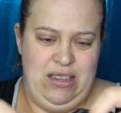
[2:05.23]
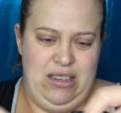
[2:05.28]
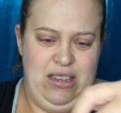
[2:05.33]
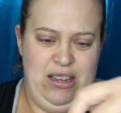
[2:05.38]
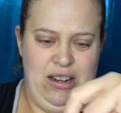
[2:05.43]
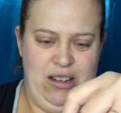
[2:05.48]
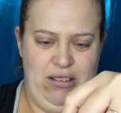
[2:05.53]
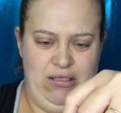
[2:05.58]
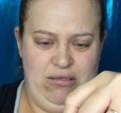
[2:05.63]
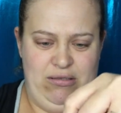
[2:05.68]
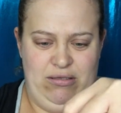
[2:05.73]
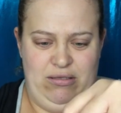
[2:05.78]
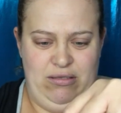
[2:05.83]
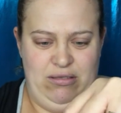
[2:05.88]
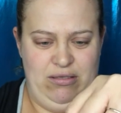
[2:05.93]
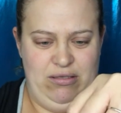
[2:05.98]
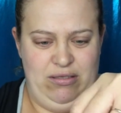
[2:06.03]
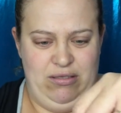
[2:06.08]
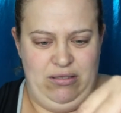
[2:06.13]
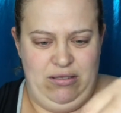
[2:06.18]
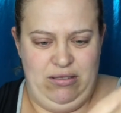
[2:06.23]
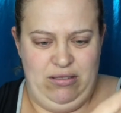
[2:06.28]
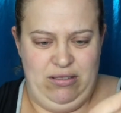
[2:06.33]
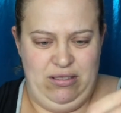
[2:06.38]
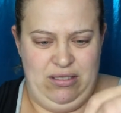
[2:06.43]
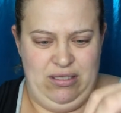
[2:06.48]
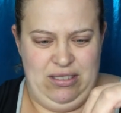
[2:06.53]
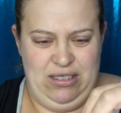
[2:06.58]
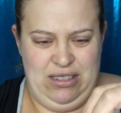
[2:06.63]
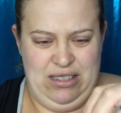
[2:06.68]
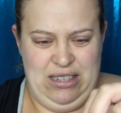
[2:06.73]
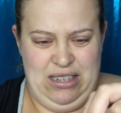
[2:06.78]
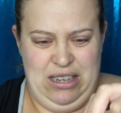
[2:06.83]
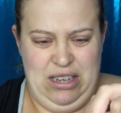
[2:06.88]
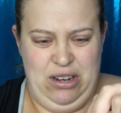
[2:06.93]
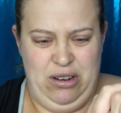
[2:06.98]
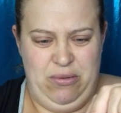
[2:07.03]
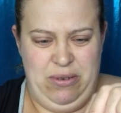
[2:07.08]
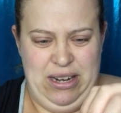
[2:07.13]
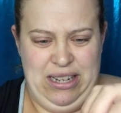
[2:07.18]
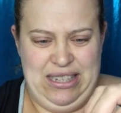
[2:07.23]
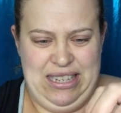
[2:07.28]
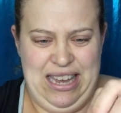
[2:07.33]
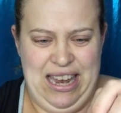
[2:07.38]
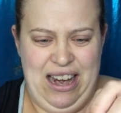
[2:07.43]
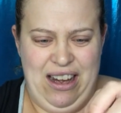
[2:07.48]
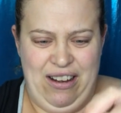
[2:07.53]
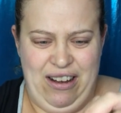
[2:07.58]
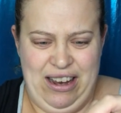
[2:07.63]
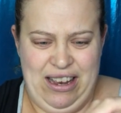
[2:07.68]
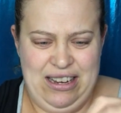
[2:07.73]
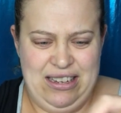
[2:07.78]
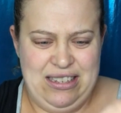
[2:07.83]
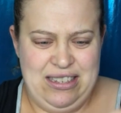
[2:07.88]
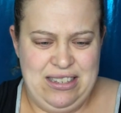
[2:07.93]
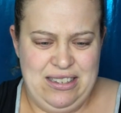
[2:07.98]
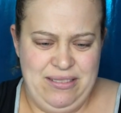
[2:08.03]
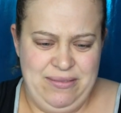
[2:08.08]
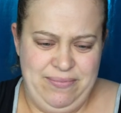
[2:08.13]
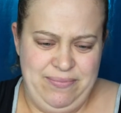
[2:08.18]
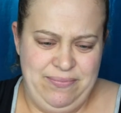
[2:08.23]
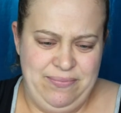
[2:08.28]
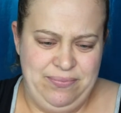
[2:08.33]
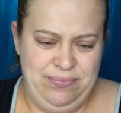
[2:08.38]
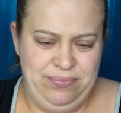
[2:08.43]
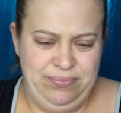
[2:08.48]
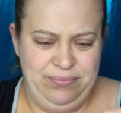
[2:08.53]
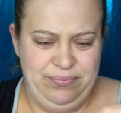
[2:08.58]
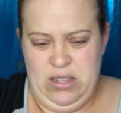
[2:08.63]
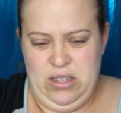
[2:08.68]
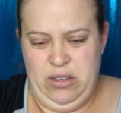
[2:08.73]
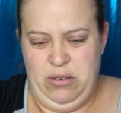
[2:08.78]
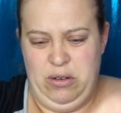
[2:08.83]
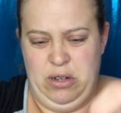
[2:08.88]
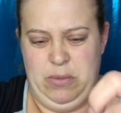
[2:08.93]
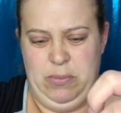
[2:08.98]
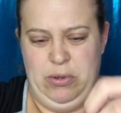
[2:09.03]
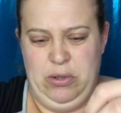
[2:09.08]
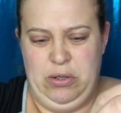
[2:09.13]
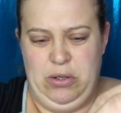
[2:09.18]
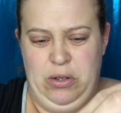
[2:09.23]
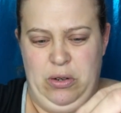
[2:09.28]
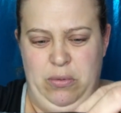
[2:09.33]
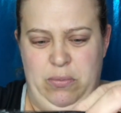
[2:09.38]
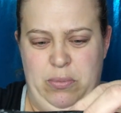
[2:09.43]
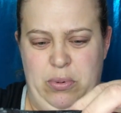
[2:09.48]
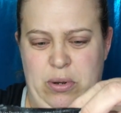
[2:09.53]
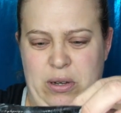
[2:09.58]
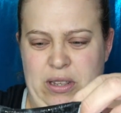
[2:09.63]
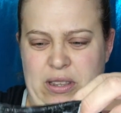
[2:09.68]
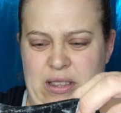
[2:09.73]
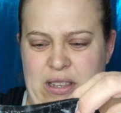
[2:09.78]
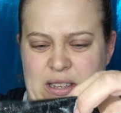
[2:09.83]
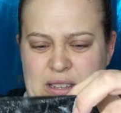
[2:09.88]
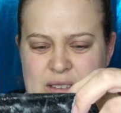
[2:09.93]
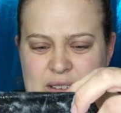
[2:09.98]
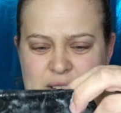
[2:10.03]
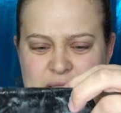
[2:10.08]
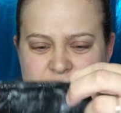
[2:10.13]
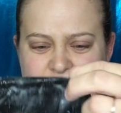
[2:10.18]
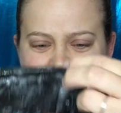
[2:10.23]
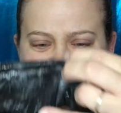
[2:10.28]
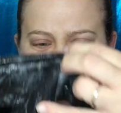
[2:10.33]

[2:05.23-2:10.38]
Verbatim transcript: you know, you don't want to tear it. So we're supposed to put this on.